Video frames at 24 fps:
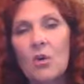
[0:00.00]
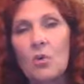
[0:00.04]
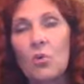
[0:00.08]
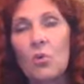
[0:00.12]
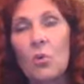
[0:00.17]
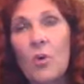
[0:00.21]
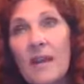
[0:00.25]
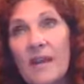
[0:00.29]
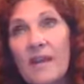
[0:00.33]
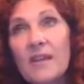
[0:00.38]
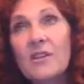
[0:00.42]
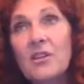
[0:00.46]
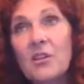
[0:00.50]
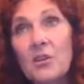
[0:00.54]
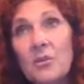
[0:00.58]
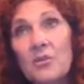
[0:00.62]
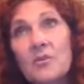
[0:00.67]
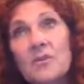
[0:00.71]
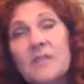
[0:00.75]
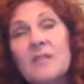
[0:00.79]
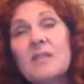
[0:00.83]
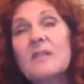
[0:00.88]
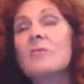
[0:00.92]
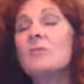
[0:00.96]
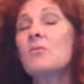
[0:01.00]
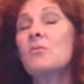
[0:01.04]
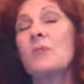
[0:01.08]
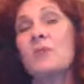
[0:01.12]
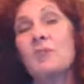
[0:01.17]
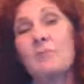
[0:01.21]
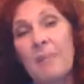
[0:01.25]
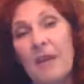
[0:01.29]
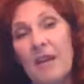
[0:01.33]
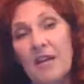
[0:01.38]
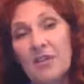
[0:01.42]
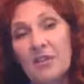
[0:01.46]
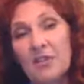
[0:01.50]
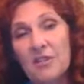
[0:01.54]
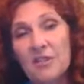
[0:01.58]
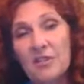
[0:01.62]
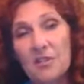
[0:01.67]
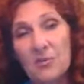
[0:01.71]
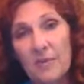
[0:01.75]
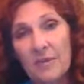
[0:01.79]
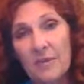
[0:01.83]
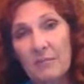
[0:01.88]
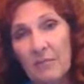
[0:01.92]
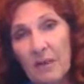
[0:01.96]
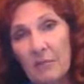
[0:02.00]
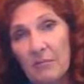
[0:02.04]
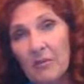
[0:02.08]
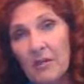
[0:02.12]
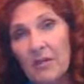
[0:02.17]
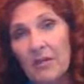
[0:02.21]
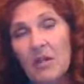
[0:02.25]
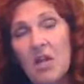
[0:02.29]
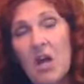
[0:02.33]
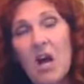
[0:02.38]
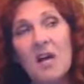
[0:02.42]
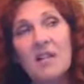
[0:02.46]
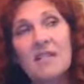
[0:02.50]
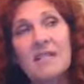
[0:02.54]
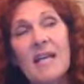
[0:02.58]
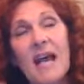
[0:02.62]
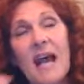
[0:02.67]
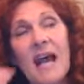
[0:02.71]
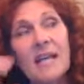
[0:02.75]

We use it with patients with memory loss.